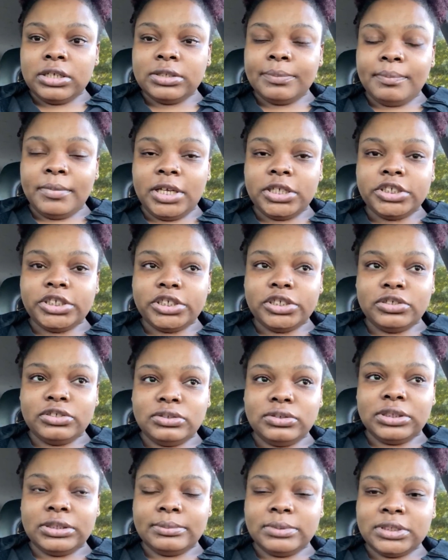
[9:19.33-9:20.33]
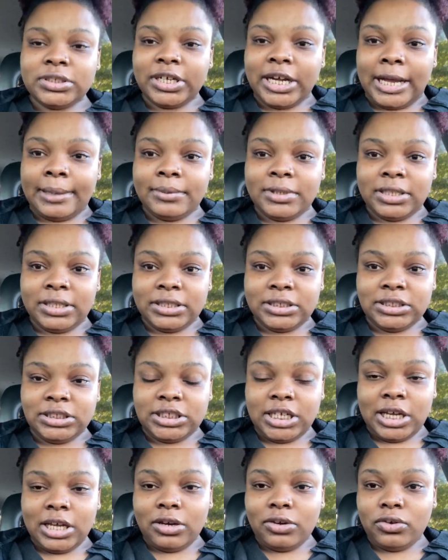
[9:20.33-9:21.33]
make sure you subscribe to this
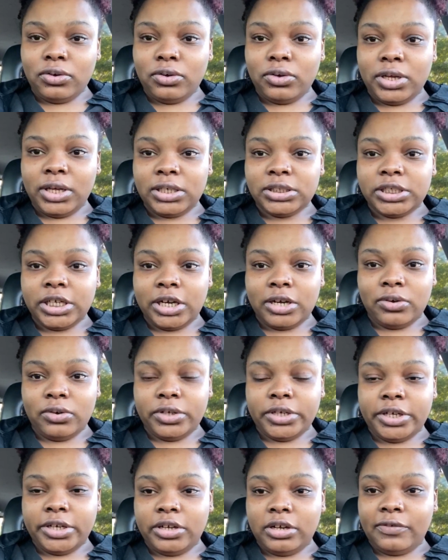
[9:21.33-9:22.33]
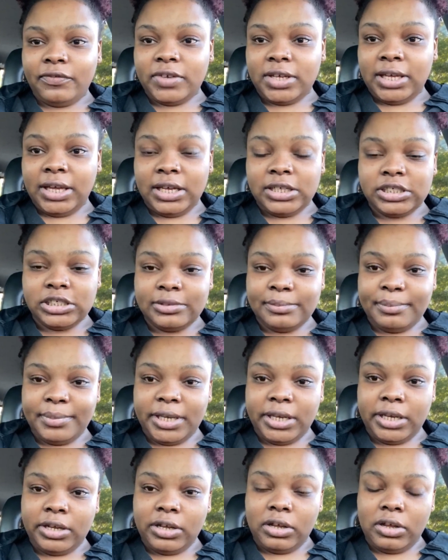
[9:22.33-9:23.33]
channel and turn on your notification
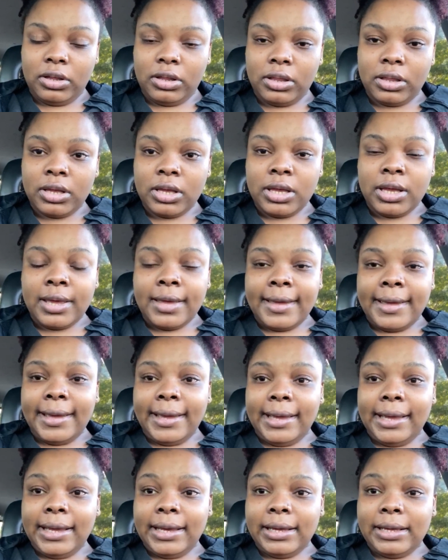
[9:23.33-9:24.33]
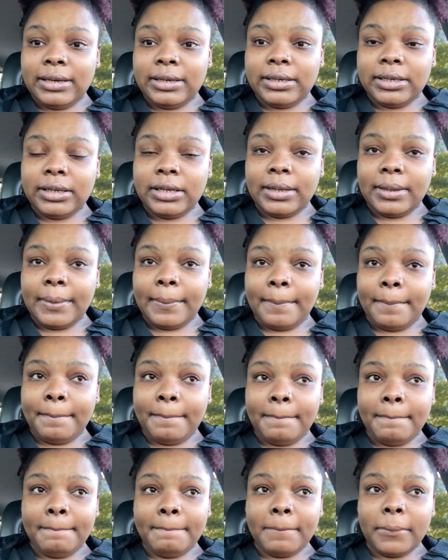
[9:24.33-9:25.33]
bell, and
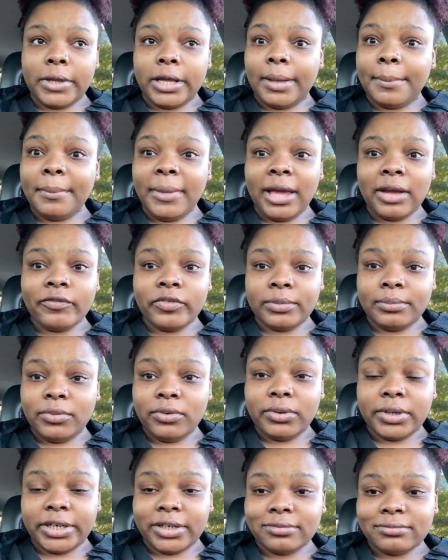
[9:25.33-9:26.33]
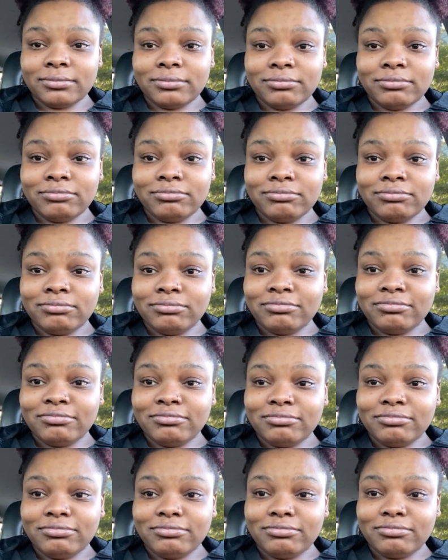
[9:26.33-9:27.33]
come back for more.
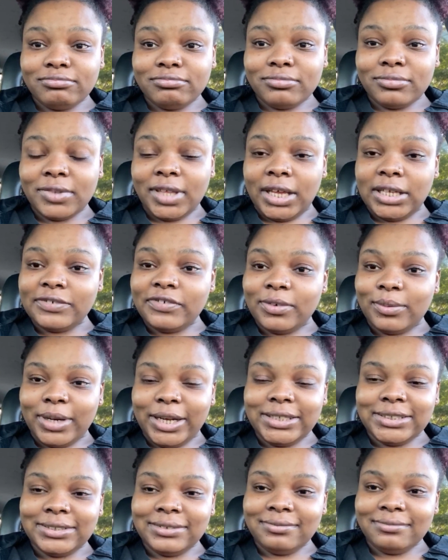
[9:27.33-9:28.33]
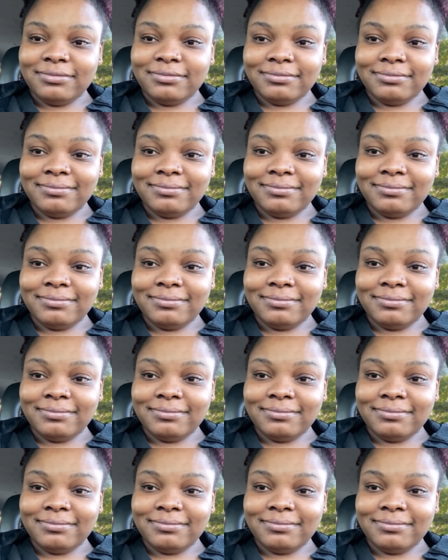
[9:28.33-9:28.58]
Thanks for watching.